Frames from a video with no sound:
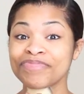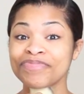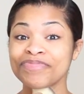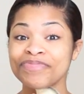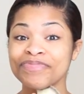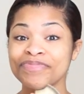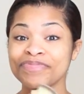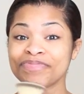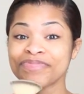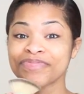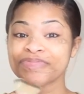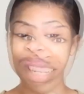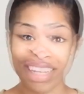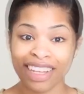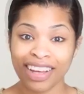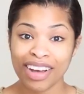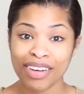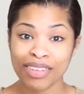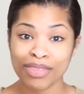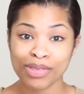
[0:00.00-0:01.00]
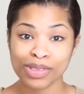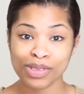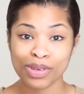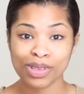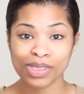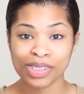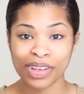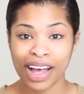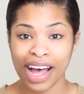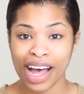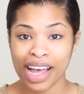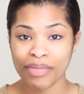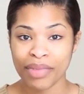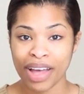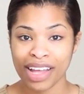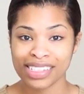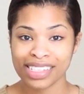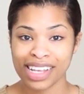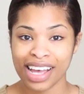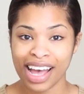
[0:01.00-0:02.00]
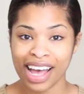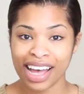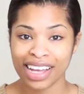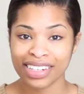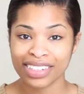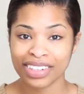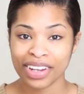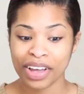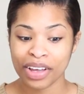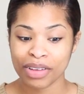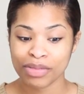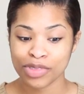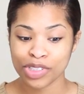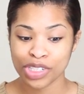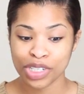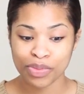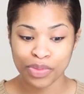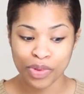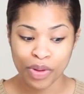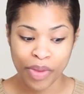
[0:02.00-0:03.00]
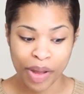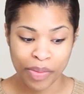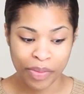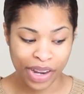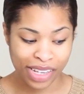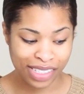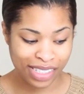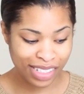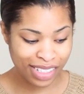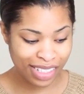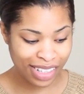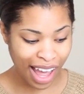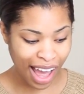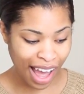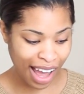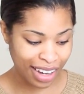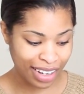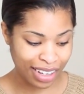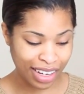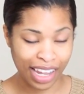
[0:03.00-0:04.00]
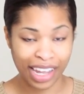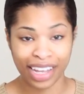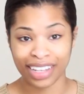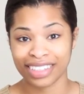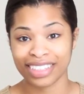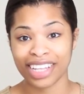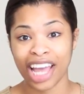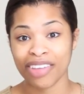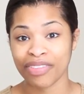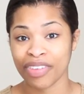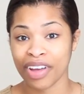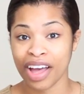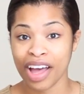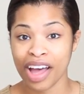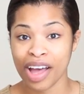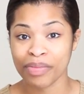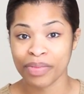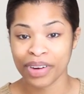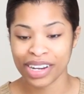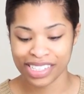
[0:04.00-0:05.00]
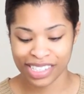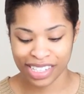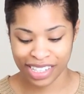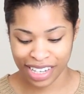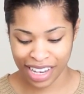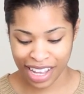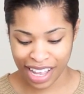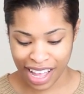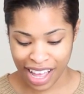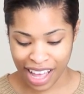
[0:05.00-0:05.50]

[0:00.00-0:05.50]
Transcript: Mm. Nia was also at Imats and she bought my present and I gave her present,